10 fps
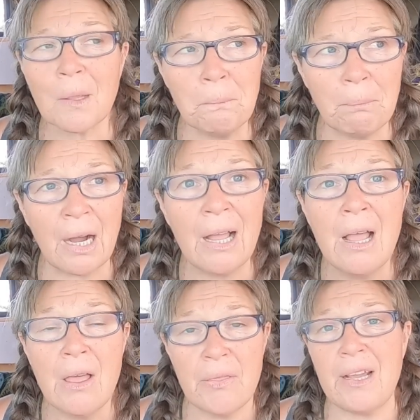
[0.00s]
But
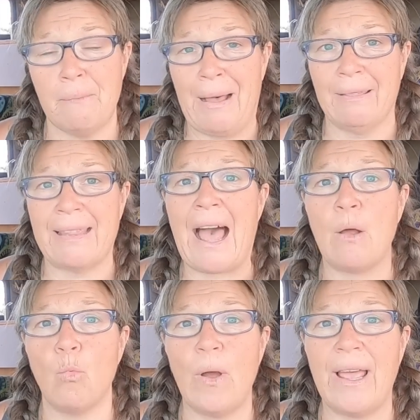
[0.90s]
think about
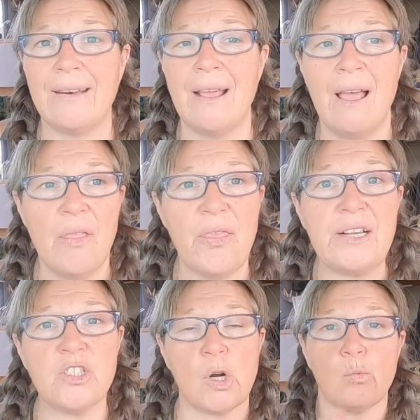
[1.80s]
that when
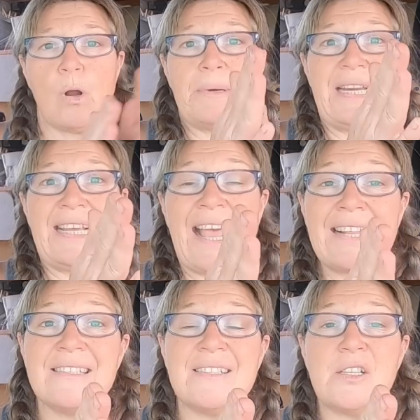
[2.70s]
things are rubbing
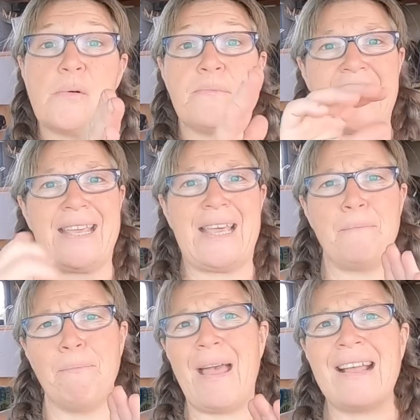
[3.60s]
against them, they
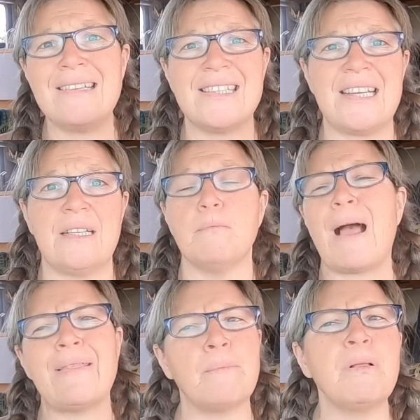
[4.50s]
get bent. And
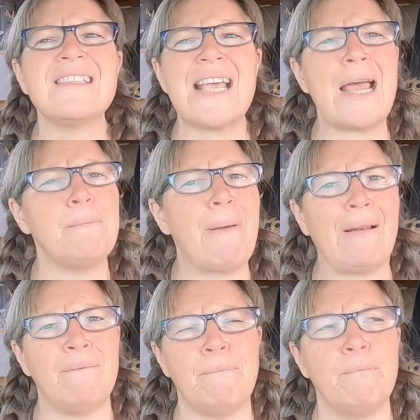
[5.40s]
uh, plus, I had
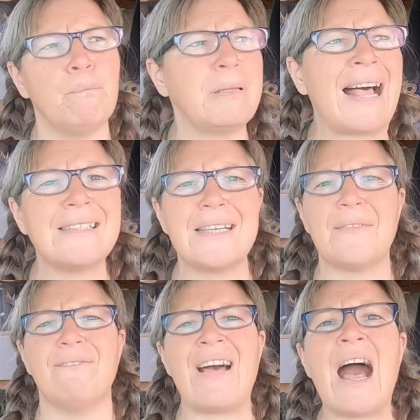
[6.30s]
bad plastic
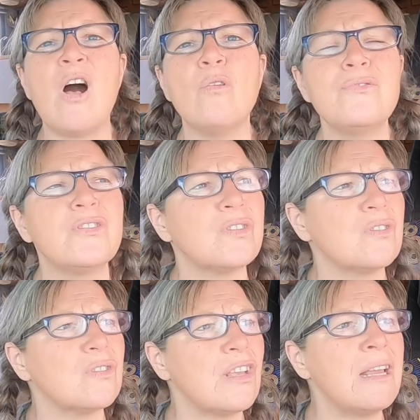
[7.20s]
valves
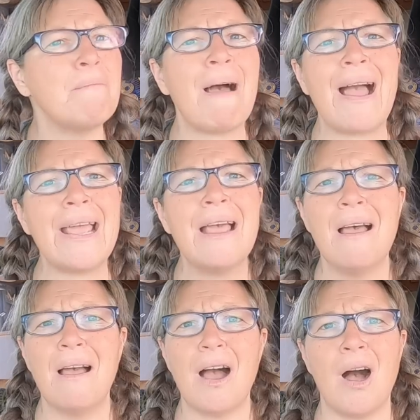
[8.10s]
in my
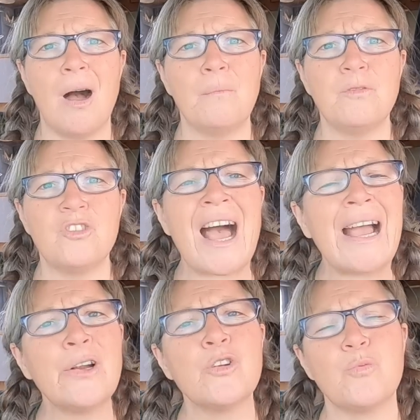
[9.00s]
um,
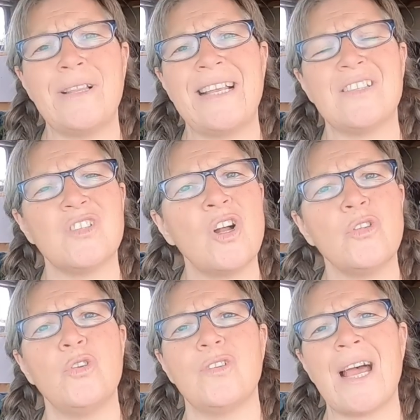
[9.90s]
tires, when they install
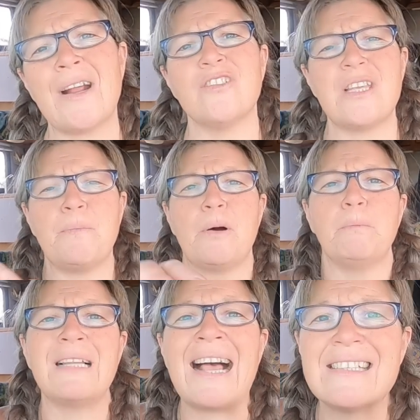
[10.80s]
the new tires, they
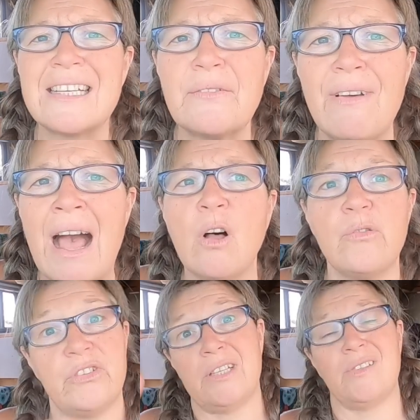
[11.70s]
put plastic
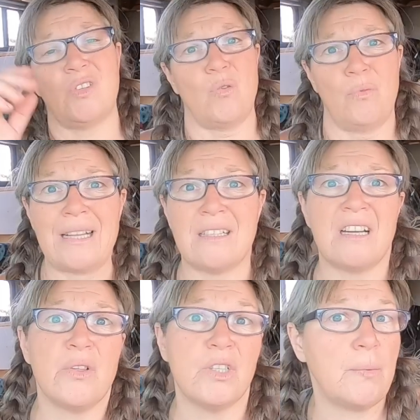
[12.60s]
valves in. So that's
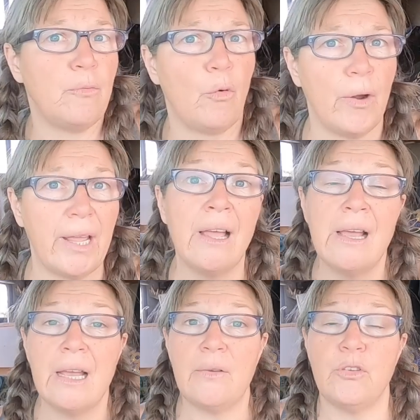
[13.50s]
another tip for you.
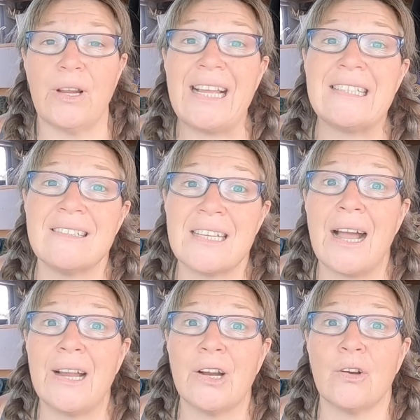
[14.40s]
If you're getting
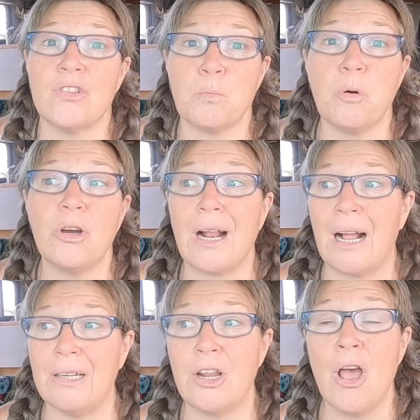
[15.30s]
tires put
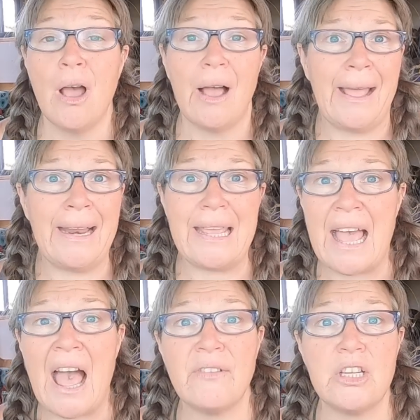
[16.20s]
on any
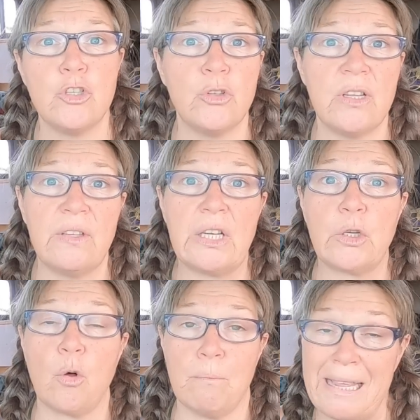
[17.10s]
heavy duty
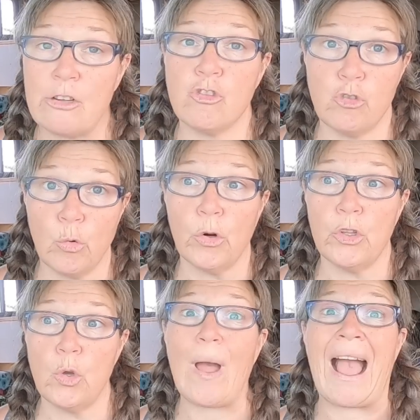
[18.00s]
vehicle, make sure
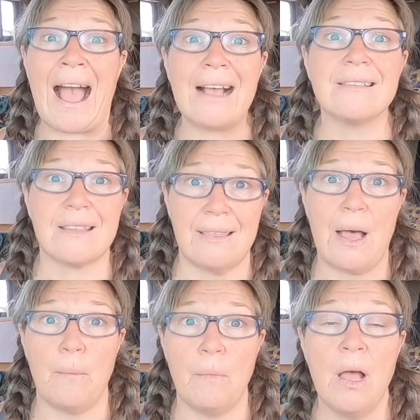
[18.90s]
you ask
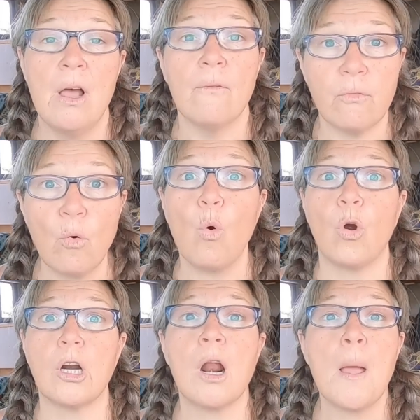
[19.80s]
them
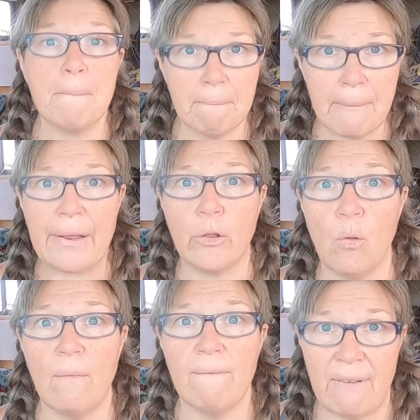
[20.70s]
for
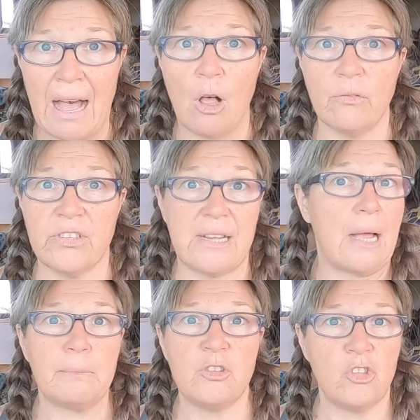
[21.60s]
metal valve
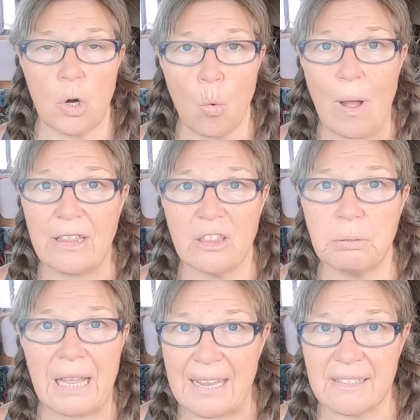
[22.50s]
stems. You don't want the
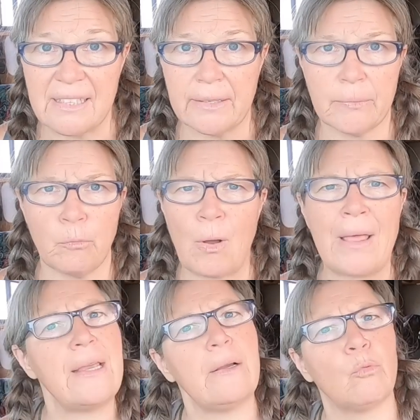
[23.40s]
plastic.
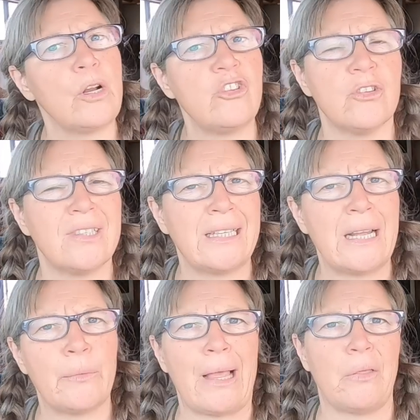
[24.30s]
I think Richard said
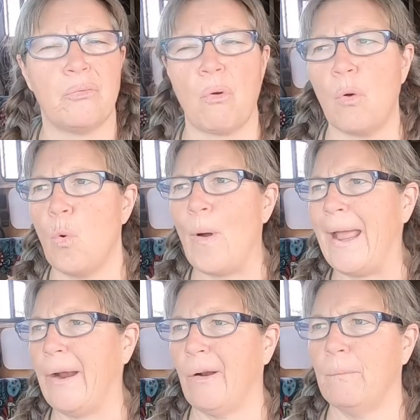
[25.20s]
they were like
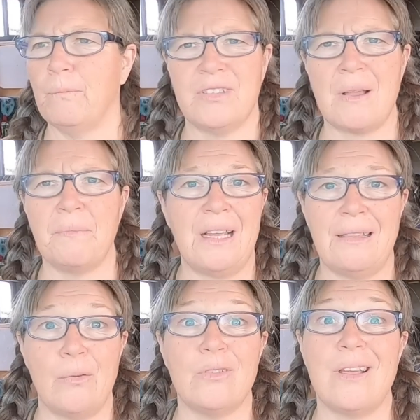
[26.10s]
throwaway or something.
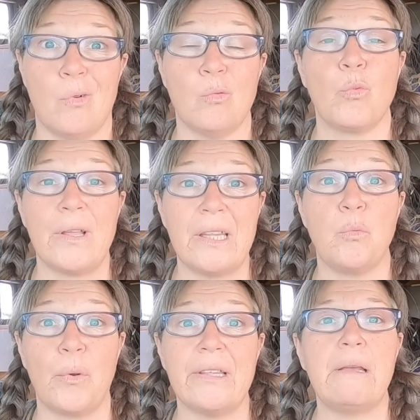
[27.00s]
They, they were really,
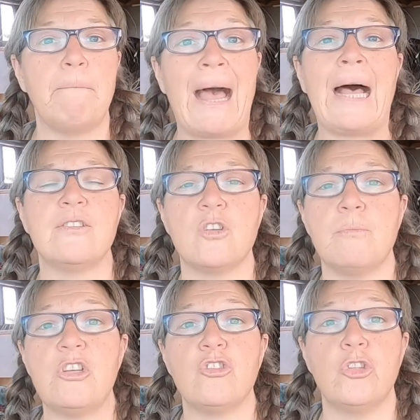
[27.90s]
really bad. So
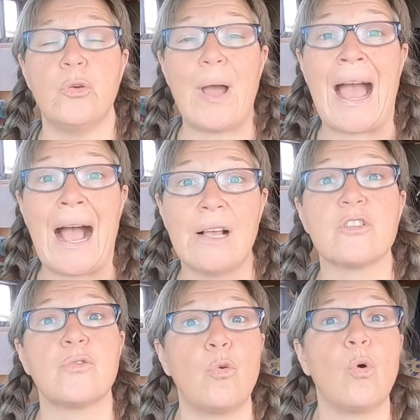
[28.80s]
make sure you
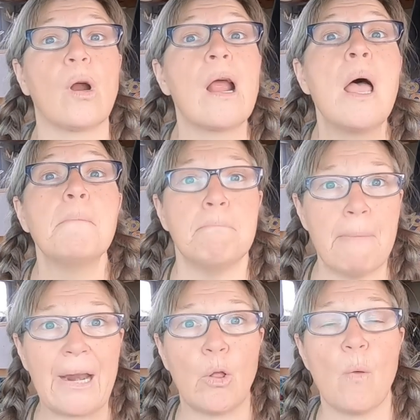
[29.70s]
ask for
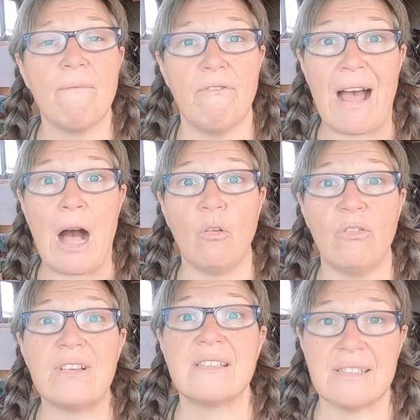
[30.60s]
metal
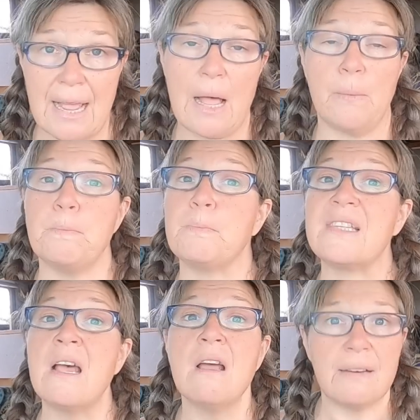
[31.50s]
valve
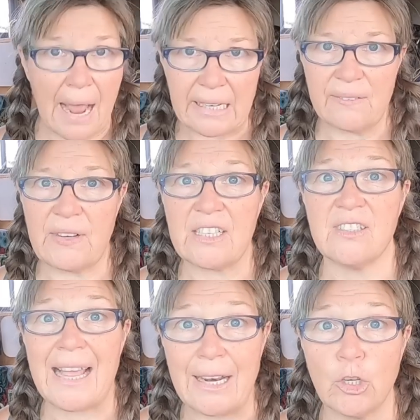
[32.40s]
stems, not even
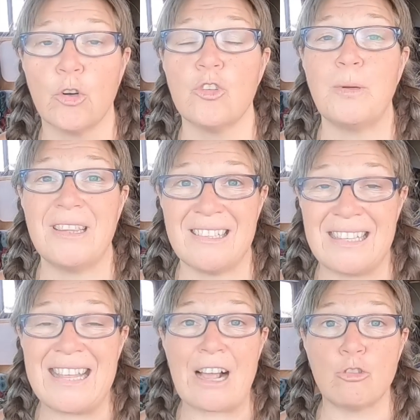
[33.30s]
extenders, but the,
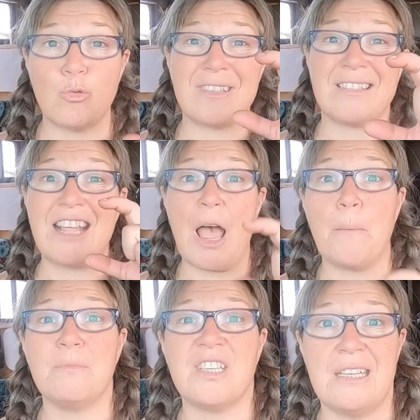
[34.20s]
the actual
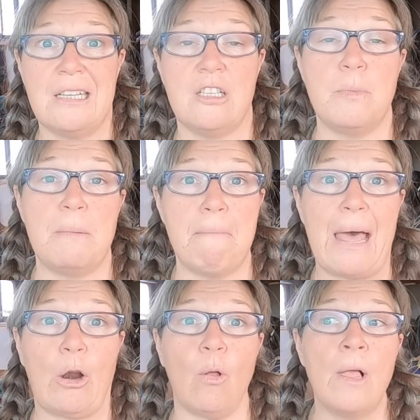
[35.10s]
stems need to be
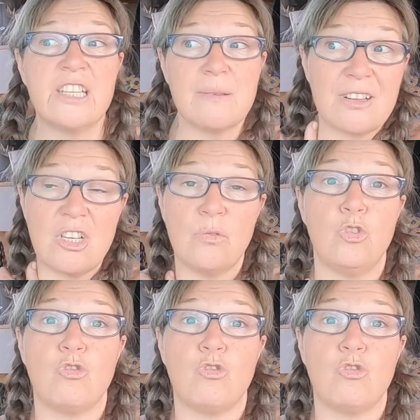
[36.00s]
metal, especially if you